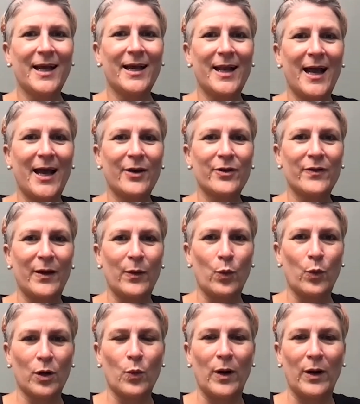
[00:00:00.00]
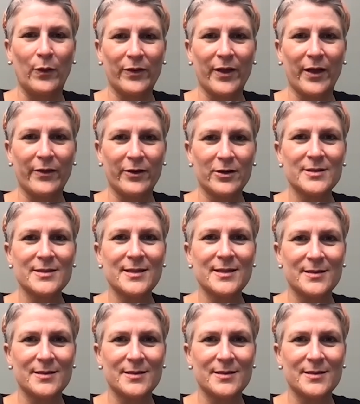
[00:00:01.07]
and how do they work well with others.